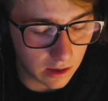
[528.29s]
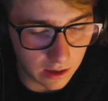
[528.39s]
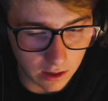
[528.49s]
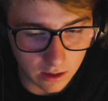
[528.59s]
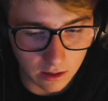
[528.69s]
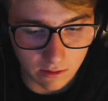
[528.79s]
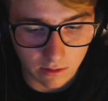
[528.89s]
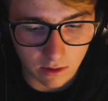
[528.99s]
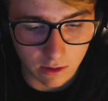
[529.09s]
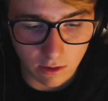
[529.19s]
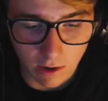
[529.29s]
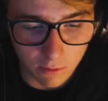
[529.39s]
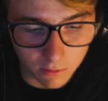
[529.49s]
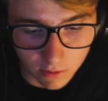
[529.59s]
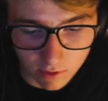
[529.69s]
Yeah, that's it. I don't know
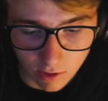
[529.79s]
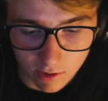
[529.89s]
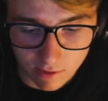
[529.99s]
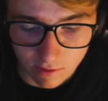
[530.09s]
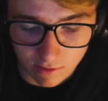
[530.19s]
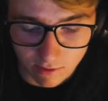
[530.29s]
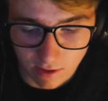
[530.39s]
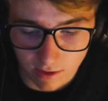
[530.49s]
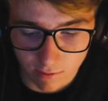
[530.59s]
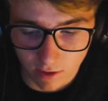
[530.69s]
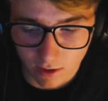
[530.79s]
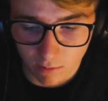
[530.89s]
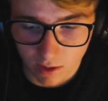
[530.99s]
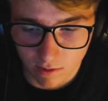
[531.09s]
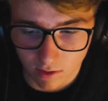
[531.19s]
how the size is in
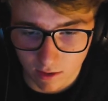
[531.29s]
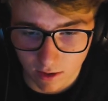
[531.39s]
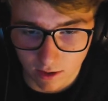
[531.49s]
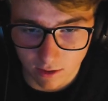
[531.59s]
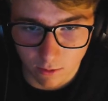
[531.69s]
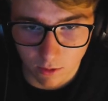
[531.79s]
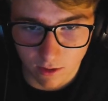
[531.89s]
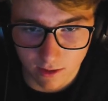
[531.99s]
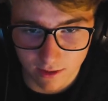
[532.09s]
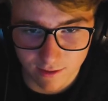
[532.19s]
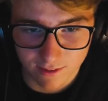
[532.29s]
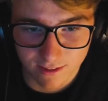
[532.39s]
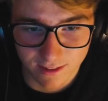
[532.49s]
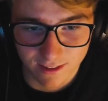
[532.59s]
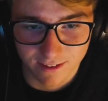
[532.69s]
fucking pizza. Like, I don't know what
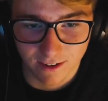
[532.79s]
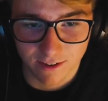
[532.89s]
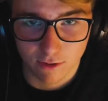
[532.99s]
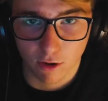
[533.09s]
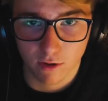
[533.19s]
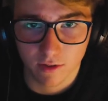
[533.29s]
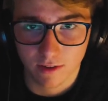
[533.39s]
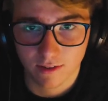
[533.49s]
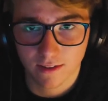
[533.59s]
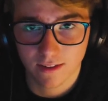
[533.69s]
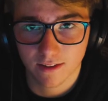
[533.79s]
the size graph is.